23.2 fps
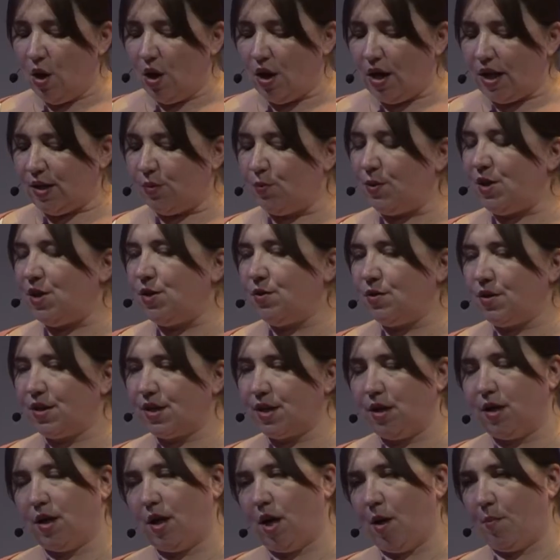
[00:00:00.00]
And we do this
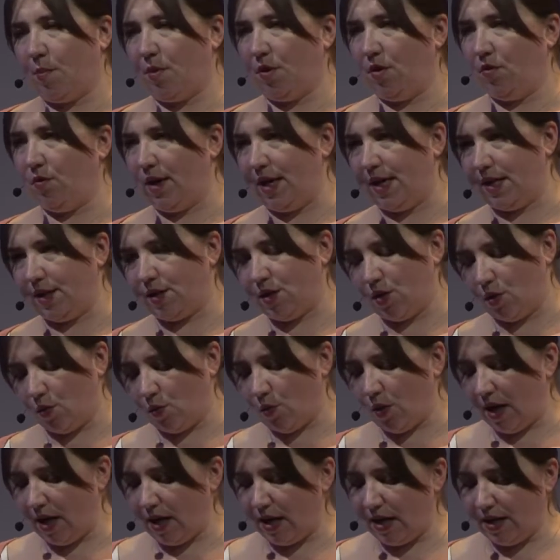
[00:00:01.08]
in a couple of ways. So
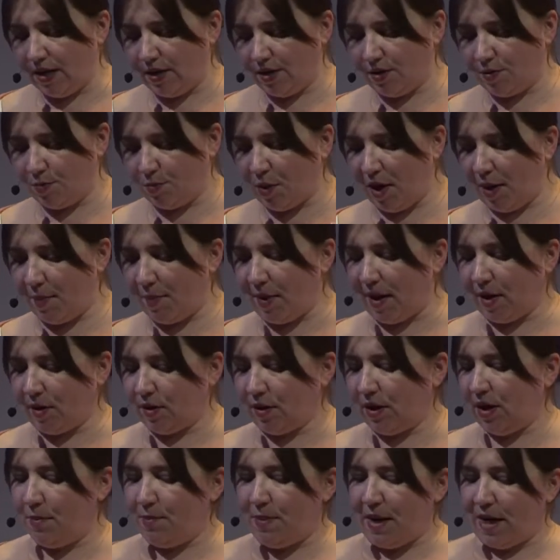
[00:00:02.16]
one is
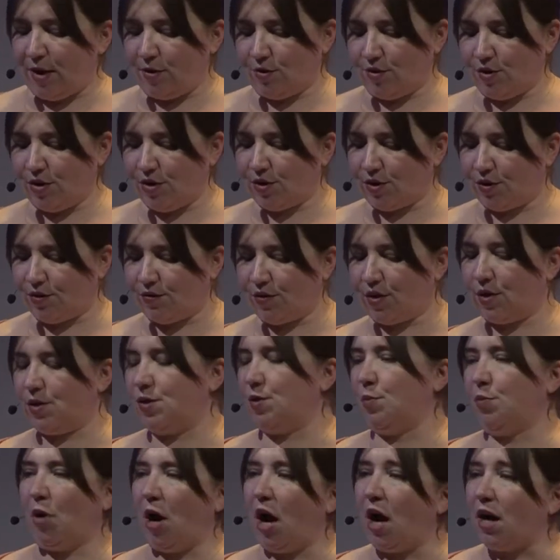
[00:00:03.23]
primarily Boundary serves as a
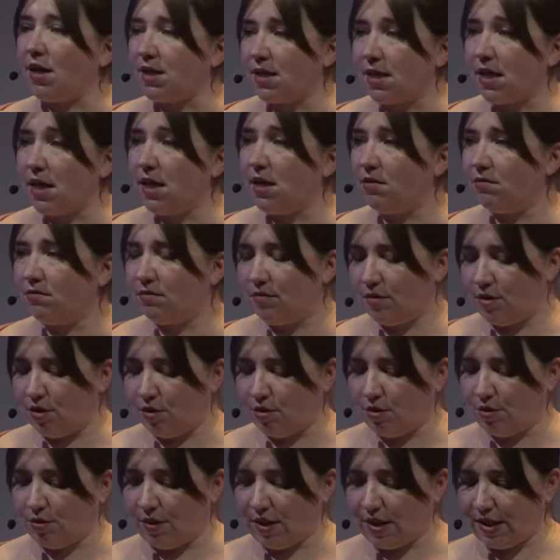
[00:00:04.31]
proxy
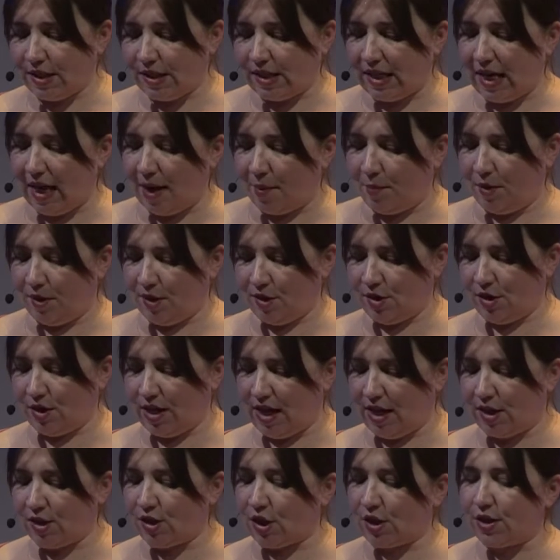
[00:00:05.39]
to establish
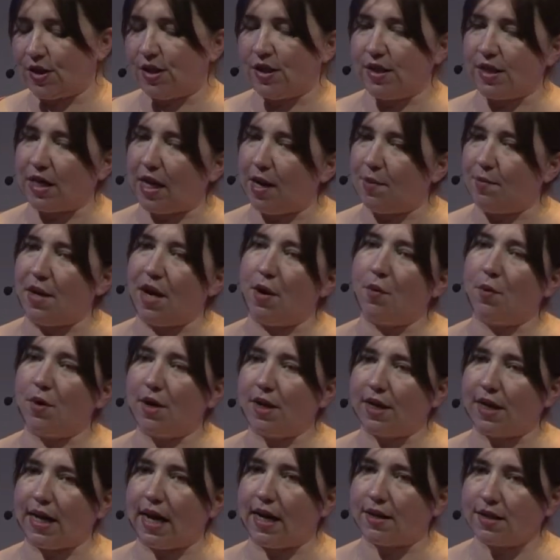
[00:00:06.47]
that just-in-time
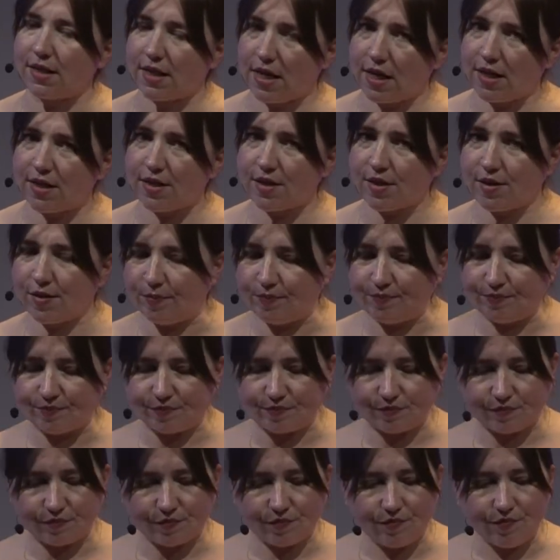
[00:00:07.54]
network access
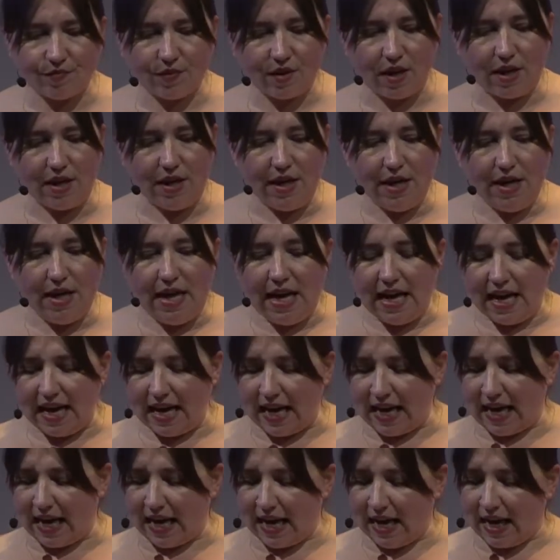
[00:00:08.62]

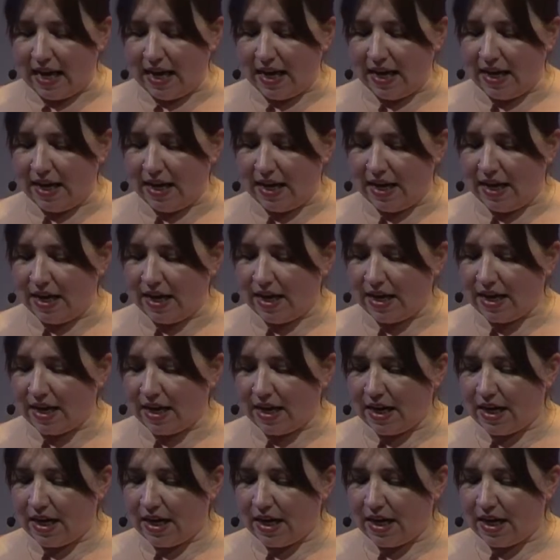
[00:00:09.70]
and